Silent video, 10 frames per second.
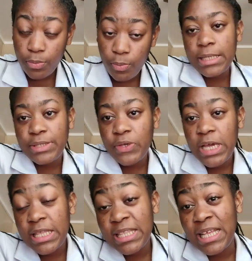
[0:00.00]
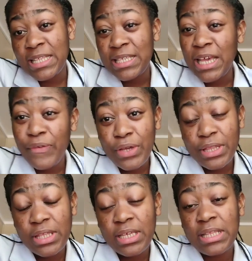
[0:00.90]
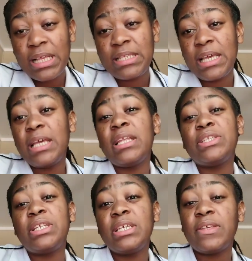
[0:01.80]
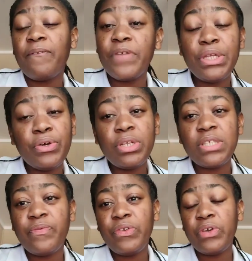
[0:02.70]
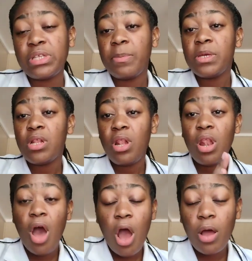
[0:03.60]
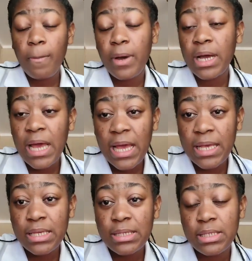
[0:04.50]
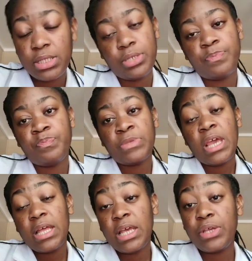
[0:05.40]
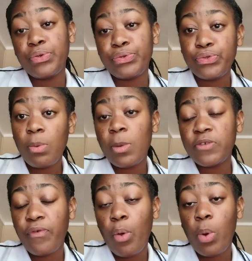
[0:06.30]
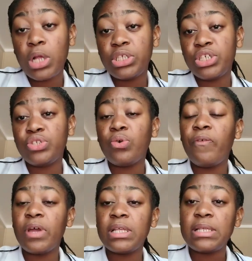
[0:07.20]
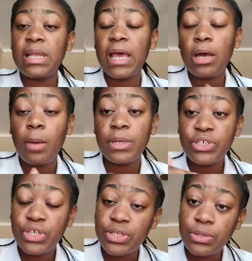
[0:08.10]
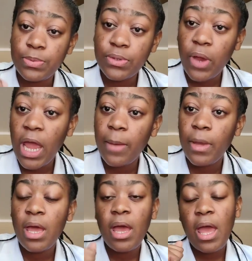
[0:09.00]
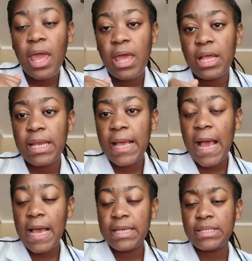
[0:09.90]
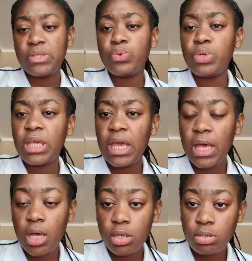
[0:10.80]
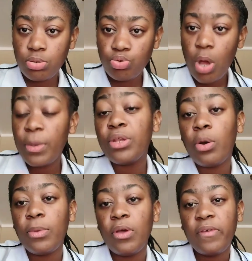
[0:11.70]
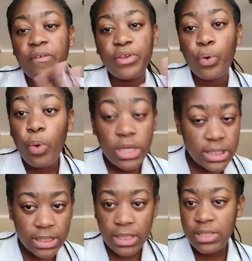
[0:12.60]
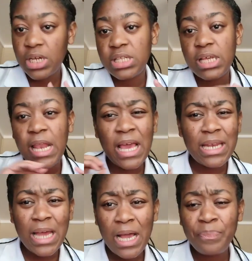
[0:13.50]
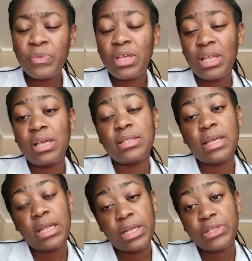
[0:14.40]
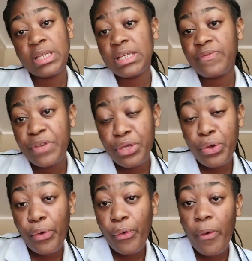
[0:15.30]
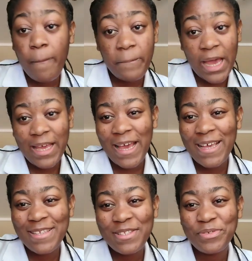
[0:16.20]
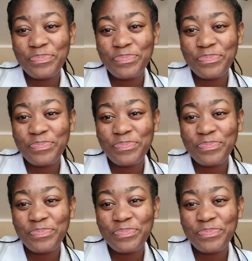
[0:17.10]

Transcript: Right, so I think that's everything. That's the end of today's video. This video is a bit long, but guys, thank you so much for watching. Don't forget to like, comment, share, and subscribe. And guys, you can comment down below if you have any questions or anything like that. That's the end of today's video. Bye guys.